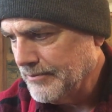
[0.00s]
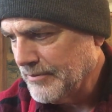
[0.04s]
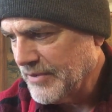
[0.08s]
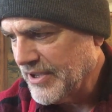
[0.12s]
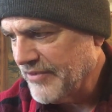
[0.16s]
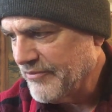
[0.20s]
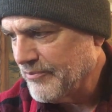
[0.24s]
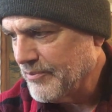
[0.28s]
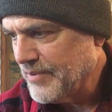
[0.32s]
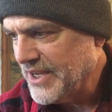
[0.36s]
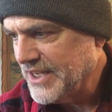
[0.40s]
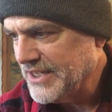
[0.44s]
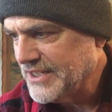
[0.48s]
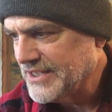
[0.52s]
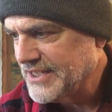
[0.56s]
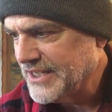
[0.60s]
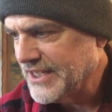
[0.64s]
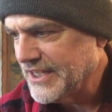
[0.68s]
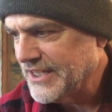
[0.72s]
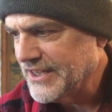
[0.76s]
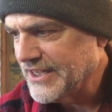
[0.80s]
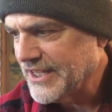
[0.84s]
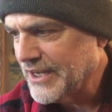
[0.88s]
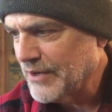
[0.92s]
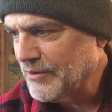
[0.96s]
I've
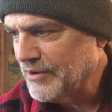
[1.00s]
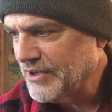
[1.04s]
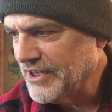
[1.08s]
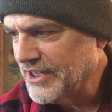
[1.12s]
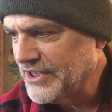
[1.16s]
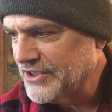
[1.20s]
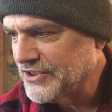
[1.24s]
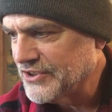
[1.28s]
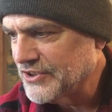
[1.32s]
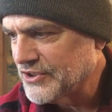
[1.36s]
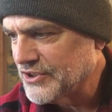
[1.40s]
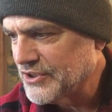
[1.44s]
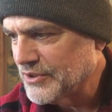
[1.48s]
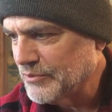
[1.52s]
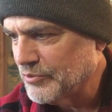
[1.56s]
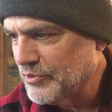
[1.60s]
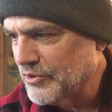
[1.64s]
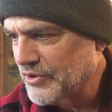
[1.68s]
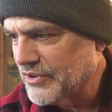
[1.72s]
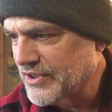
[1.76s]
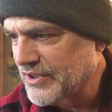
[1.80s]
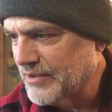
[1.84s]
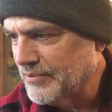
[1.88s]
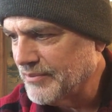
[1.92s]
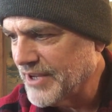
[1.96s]
maintained that relationship
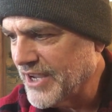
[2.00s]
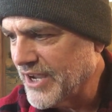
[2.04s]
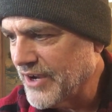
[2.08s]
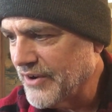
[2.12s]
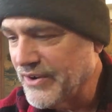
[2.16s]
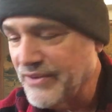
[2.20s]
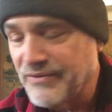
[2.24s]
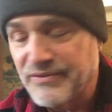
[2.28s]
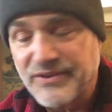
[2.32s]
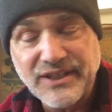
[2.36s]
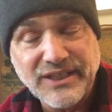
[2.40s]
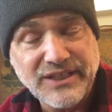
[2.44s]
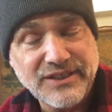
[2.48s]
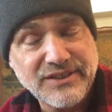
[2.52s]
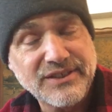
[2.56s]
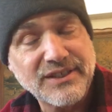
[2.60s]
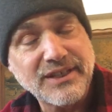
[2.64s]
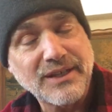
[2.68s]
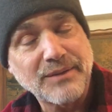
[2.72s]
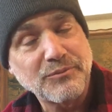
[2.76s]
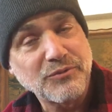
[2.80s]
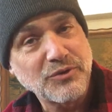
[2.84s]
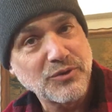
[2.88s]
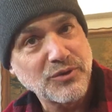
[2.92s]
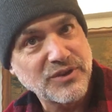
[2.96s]
with them now. Even these,
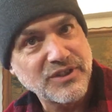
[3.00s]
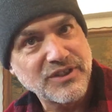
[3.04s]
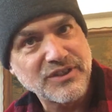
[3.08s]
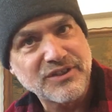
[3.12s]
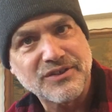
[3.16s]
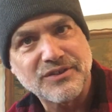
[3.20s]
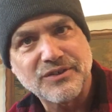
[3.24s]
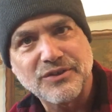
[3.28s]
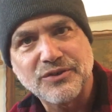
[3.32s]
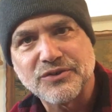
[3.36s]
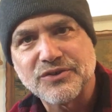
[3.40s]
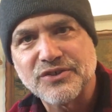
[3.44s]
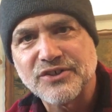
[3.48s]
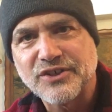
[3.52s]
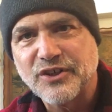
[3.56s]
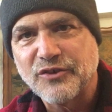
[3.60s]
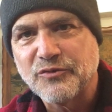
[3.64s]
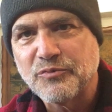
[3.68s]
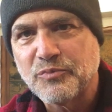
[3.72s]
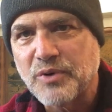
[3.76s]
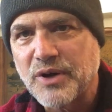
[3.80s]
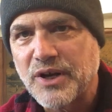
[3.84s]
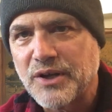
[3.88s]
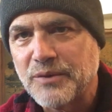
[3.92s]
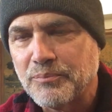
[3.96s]
I'm doing this little
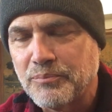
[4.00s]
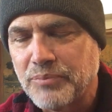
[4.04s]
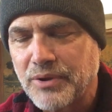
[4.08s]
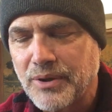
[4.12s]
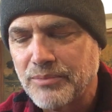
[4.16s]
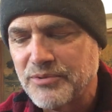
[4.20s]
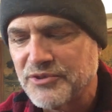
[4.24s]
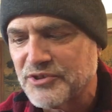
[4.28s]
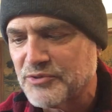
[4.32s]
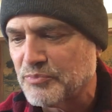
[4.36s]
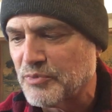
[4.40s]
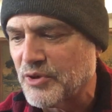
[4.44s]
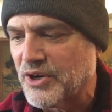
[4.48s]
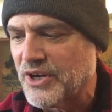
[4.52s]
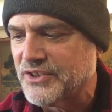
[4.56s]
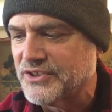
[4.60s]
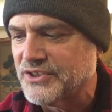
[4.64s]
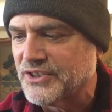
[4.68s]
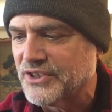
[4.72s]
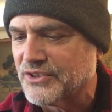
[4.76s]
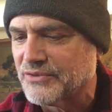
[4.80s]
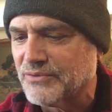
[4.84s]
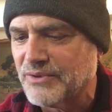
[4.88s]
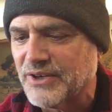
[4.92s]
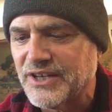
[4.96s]
self-published
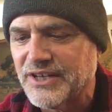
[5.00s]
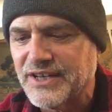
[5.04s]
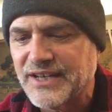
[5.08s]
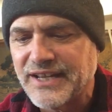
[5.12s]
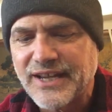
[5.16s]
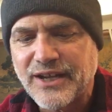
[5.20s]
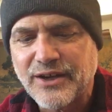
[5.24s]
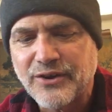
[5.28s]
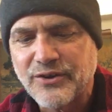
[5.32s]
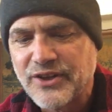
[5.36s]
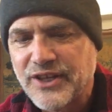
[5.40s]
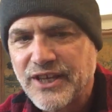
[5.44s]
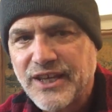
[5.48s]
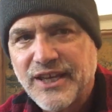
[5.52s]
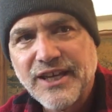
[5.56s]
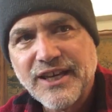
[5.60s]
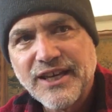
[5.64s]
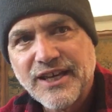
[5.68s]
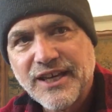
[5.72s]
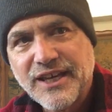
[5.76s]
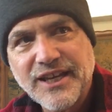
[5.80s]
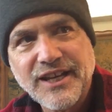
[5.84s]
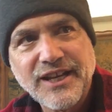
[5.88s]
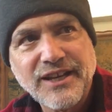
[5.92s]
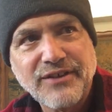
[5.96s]
project right now,
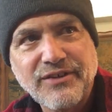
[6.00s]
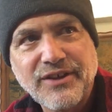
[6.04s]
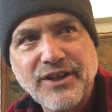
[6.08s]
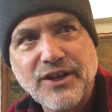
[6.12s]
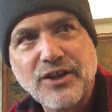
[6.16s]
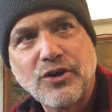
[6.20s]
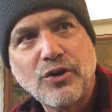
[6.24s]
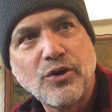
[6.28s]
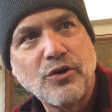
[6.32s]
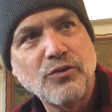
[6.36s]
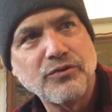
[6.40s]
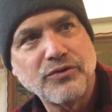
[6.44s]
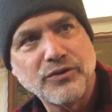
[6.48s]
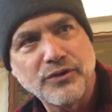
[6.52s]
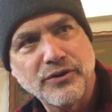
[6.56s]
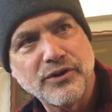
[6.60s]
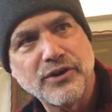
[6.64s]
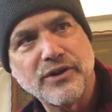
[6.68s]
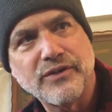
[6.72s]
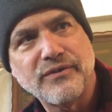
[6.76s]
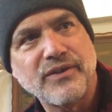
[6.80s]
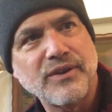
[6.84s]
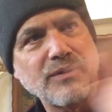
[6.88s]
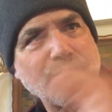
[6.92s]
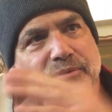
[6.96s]
and I've had a whole
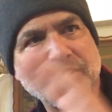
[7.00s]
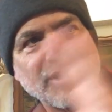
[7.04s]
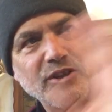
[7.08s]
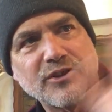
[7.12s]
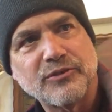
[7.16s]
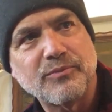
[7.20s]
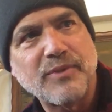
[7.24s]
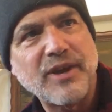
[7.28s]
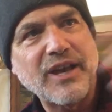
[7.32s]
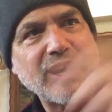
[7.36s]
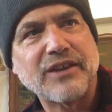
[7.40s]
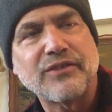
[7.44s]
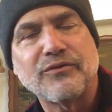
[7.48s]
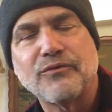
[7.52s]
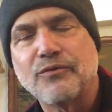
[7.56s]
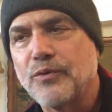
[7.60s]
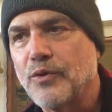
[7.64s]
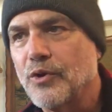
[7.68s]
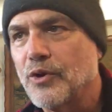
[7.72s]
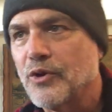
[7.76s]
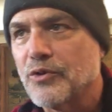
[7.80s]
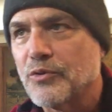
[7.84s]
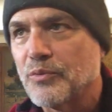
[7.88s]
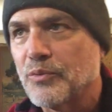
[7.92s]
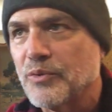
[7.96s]
flurry of emails back and
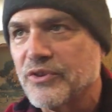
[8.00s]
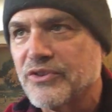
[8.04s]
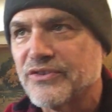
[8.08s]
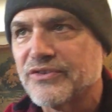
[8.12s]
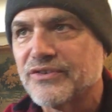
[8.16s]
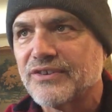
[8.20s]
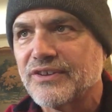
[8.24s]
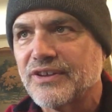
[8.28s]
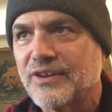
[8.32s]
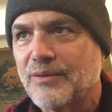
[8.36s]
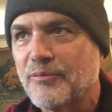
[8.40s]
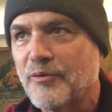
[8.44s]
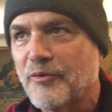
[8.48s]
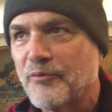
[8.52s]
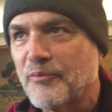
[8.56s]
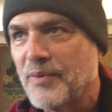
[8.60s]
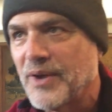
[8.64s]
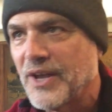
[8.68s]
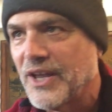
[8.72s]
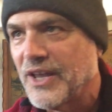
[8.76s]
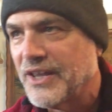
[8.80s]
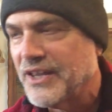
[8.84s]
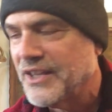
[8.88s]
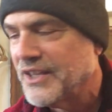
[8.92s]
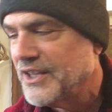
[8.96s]
forth with some of
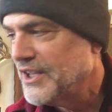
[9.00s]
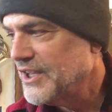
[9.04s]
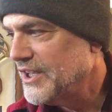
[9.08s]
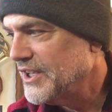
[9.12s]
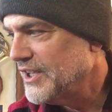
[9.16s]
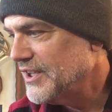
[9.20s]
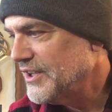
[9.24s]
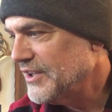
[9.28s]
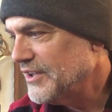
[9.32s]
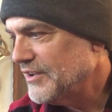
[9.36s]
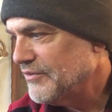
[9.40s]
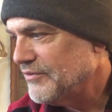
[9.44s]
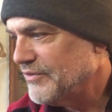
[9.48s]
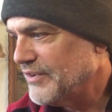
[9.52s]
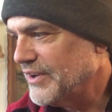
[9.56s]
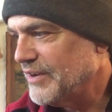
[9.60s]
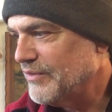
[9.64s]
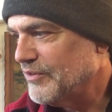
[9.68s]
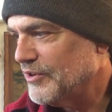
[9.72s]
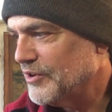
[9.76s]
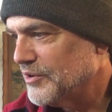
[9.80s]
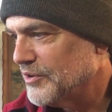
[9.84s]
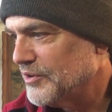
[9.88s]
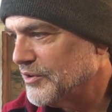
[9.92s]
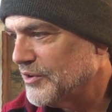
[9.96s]
my
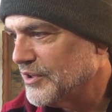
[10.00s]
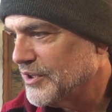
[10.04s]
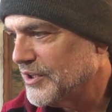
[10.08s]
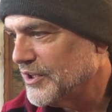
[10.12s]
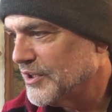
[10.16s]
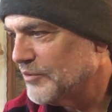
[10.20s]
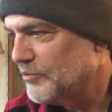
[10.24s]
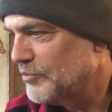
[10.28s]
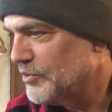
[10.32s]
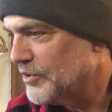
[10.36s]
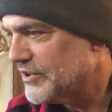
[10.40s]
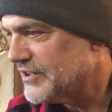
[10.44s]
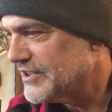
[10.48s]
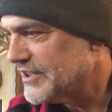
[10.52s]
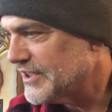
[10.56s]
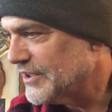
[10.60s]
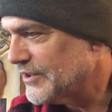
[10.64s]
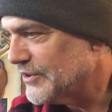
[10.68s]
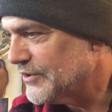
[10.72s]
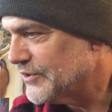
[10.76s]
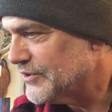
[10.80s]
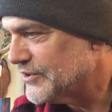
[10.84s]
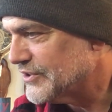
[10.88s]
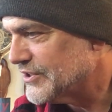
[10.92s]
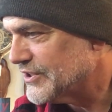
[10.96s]
favorite
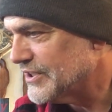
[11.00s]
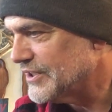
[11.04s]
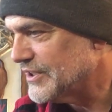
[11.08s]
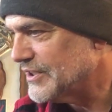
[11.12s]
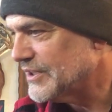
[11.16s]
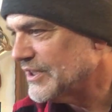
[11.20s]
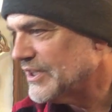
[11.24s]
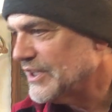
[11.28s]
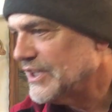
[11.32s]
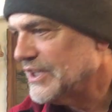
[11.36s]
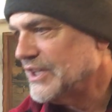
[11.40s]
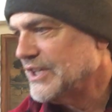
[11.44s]
booksellers, and